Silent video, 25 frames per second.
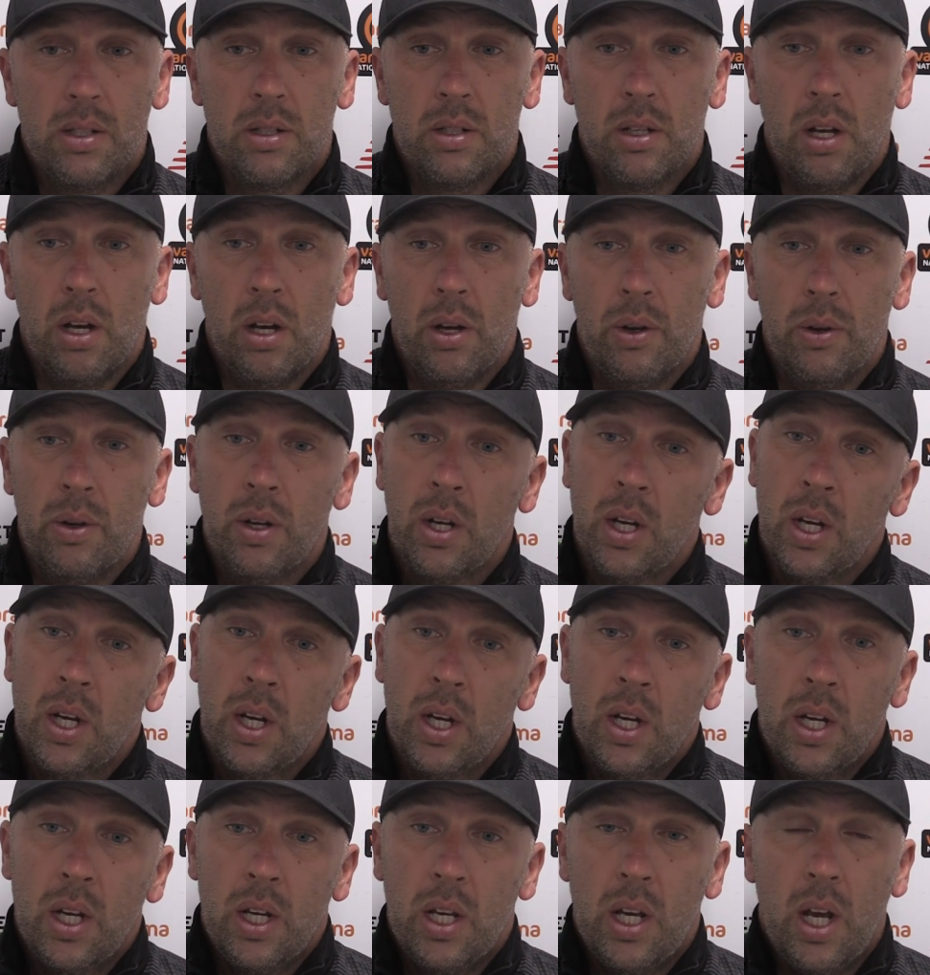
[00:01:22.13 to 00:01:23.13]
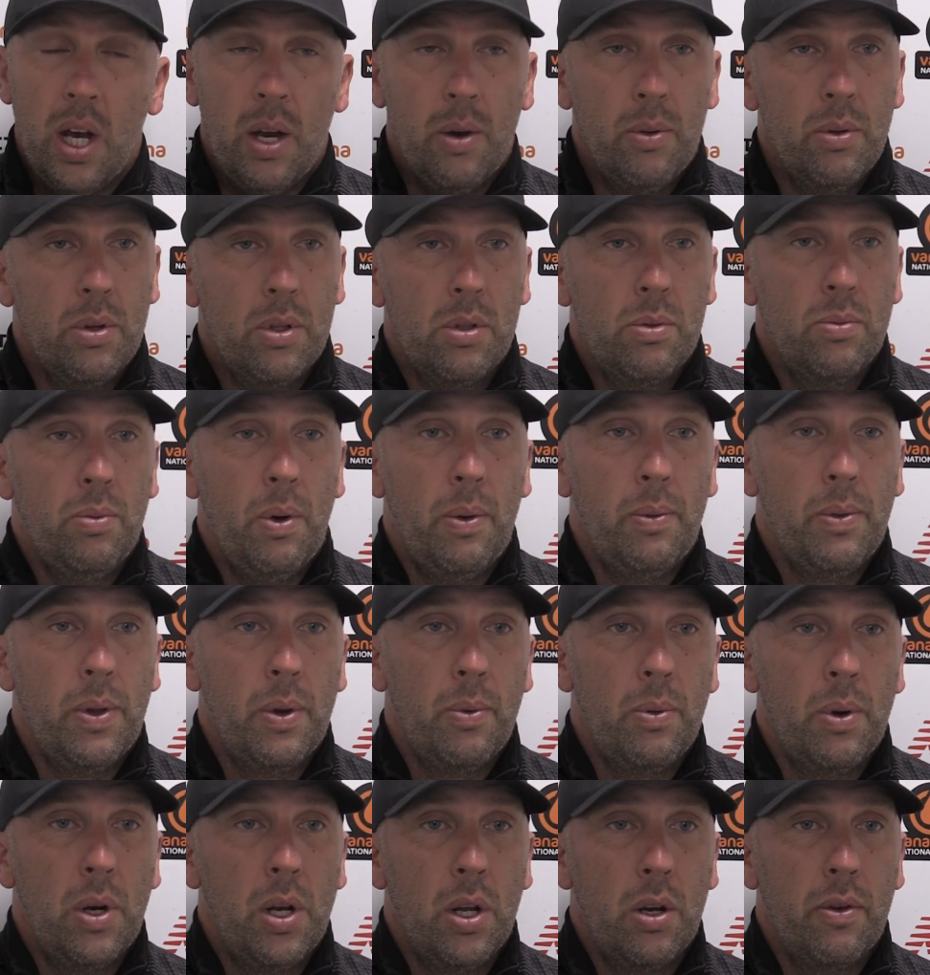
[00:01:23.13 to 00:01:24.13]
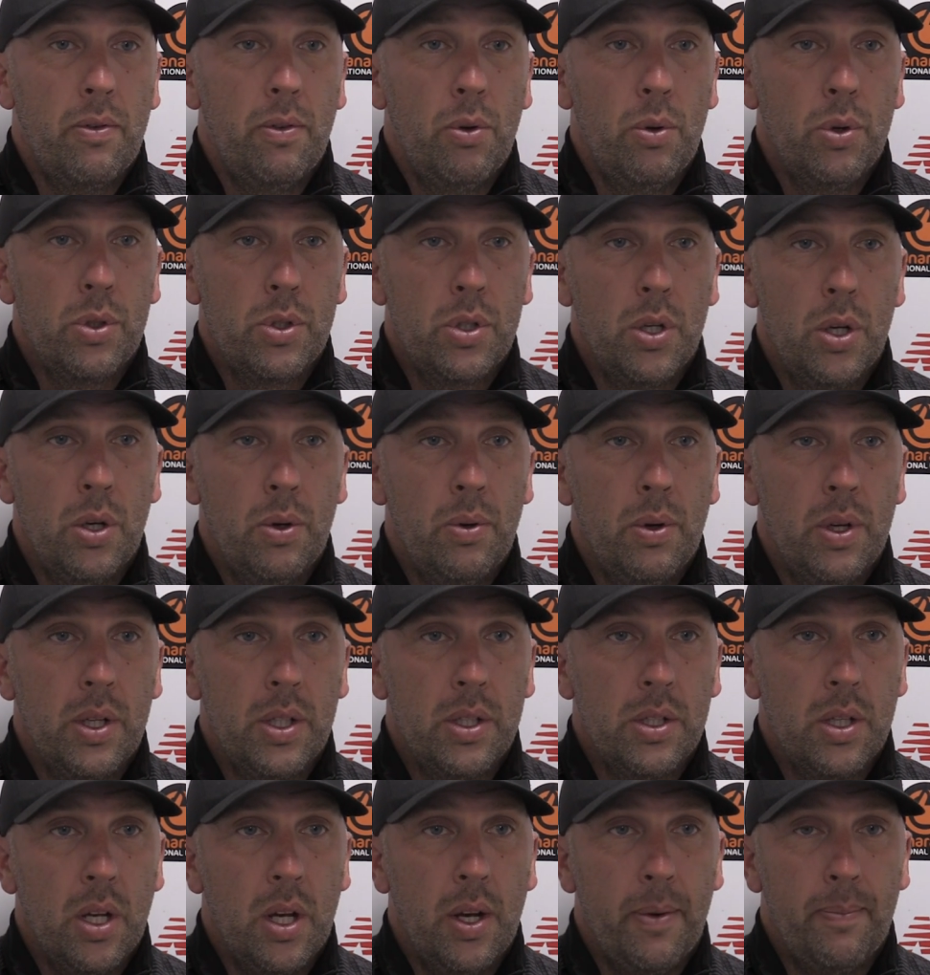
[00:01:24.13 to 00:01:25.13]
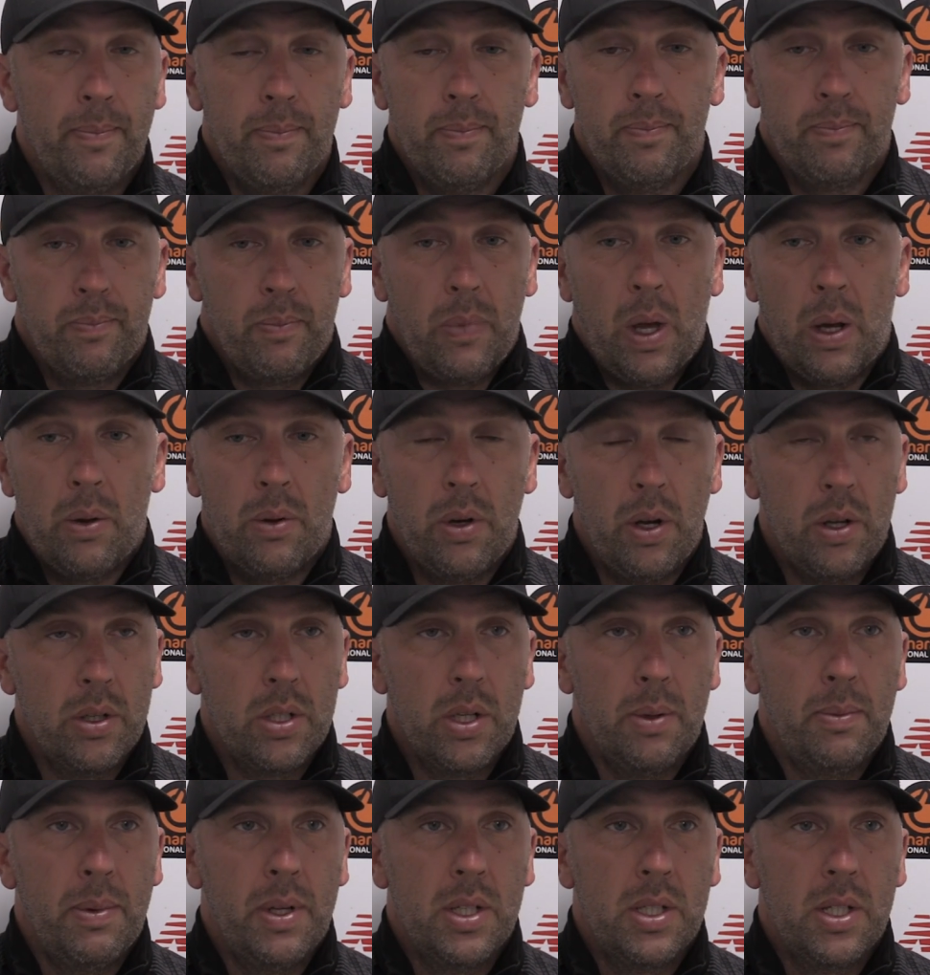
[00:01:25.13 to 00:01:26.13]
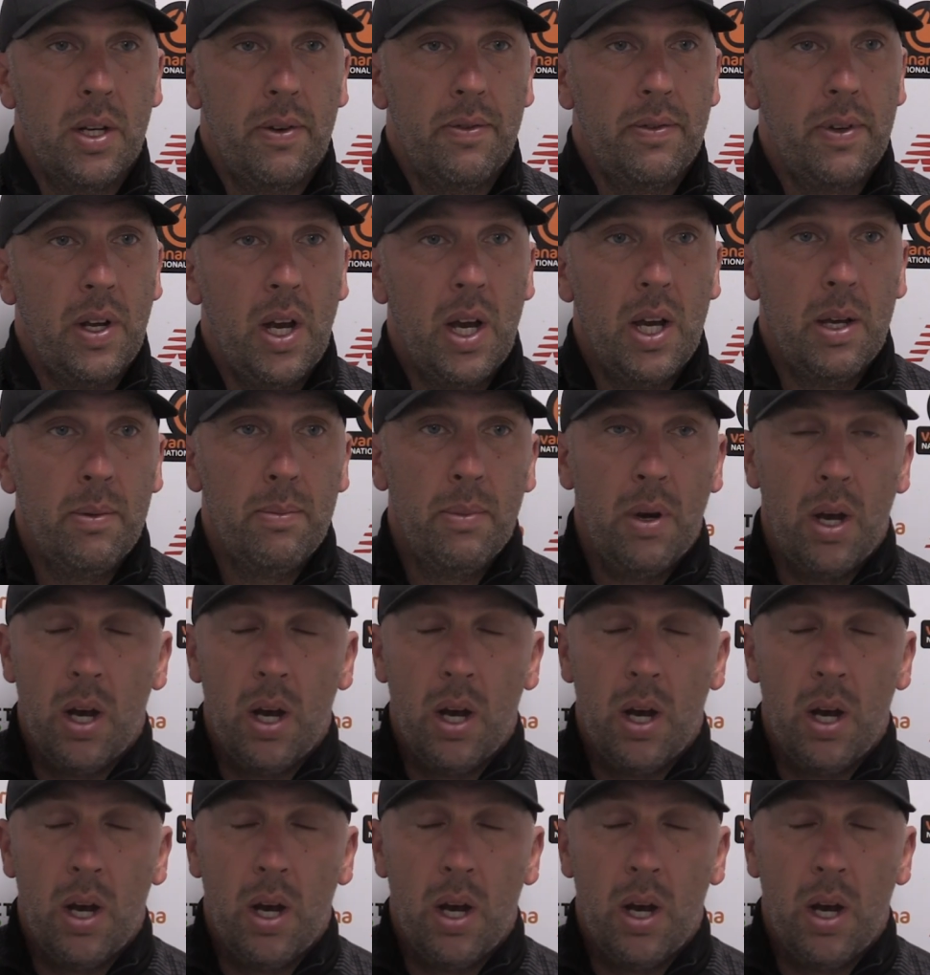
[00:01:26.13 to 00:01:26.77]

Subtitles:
So yeah, one that we'll look forward to, and it's going to be a tough game,